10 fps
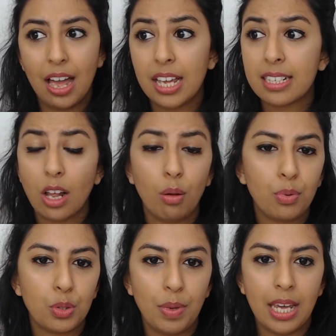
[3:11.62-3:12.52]

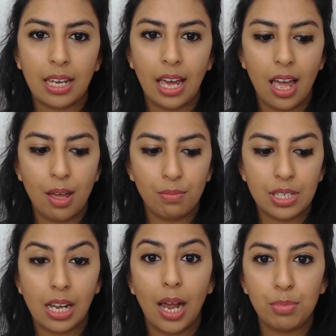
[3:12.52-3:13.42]
Examples being
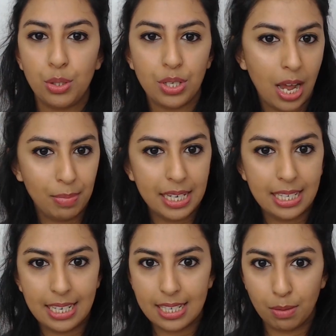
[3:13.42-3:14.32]
type 2
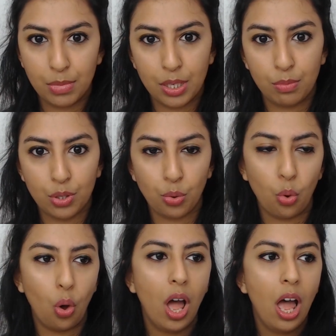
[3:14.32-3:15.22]
diabetes symptoms
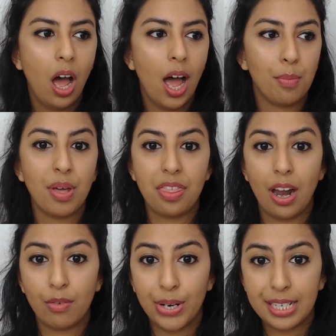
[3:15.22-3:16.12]
or
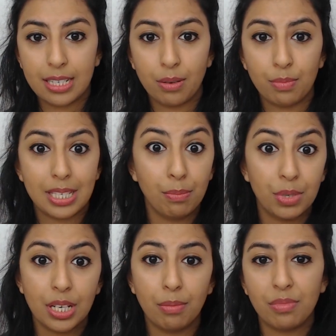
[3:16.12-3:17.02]
hyperthyroidism
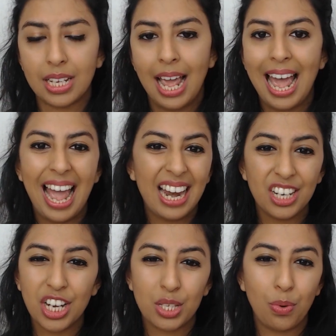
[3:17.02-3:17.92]
symptoms.
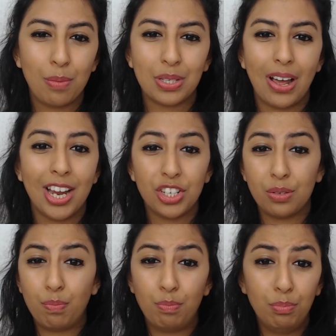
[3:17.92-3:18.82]
NHS website
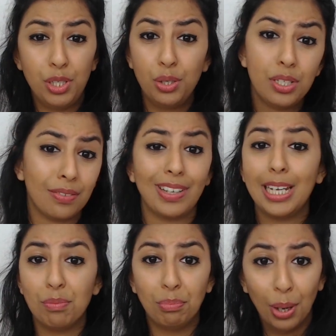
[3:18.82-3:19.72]
just
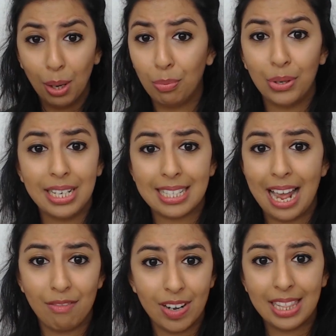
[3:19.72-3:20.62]
beautifully bullet points
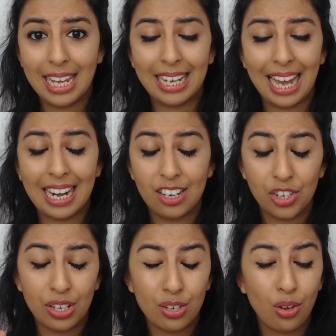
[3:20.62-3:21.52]
everything, and it's
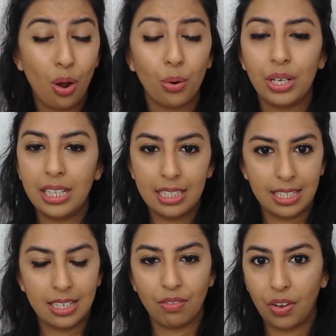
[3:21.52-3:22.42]
just so
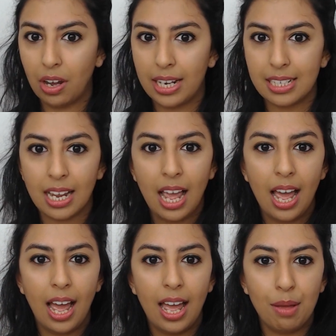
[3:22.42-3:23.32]
easy to find.
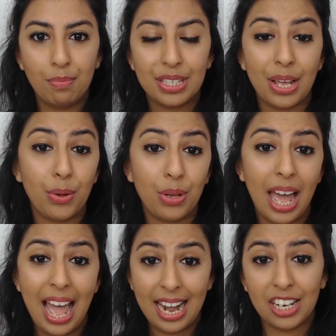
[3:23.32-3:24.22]
So
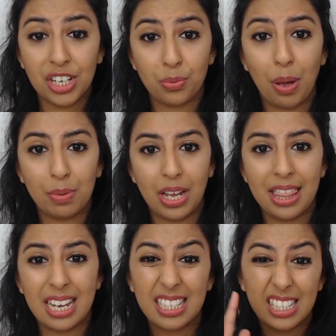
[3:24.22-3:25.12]
NHS
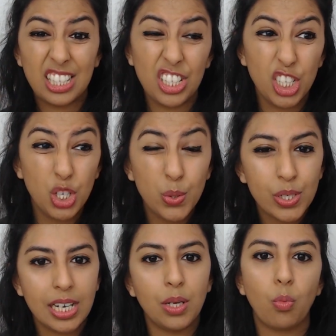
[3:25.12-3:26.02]
website, that's
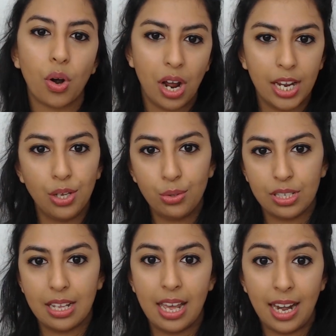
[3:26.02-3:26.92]
usually what I
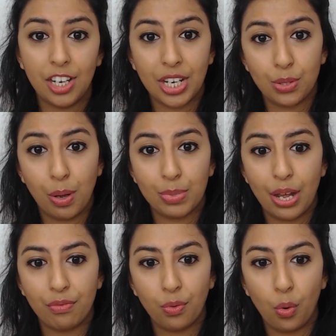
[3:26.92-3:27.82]
use the NHS
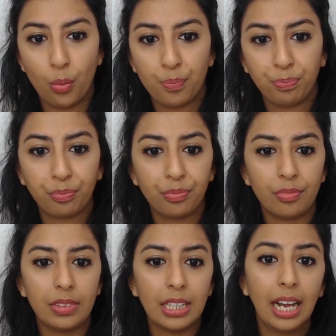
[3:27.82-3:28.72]
website for.
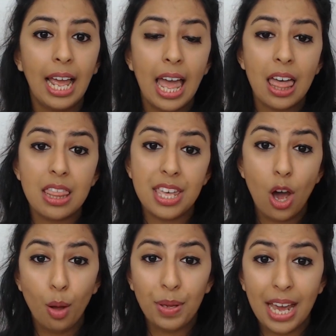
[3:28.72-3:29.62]
The
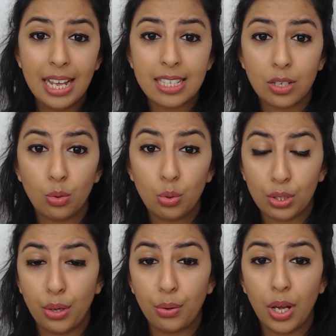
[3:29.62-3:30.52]
RPS
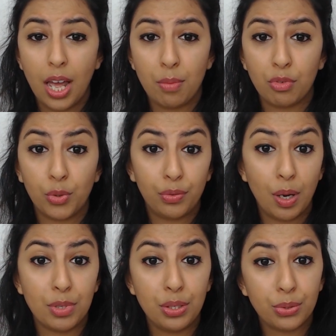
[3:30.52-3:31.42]
also, the Royal
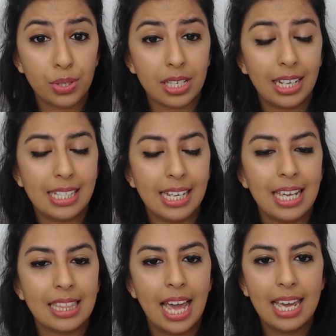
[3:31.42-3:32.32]
Pharmaceutical
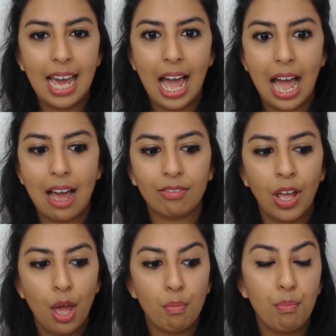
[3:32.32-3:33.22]
Society, they have
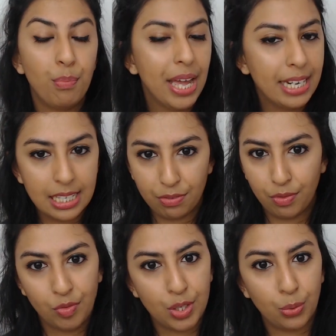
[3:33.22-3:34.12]
many
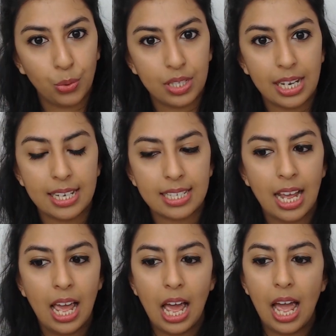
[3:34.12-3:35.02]
different resources.
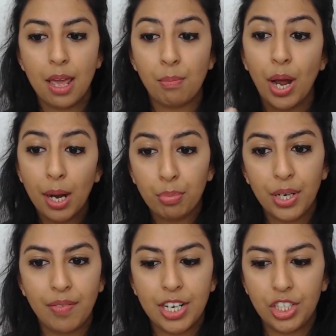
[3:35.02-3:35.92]
In my
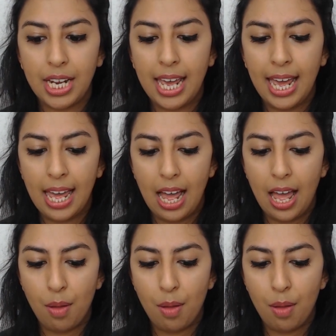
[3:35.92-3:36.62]
pre-reg year,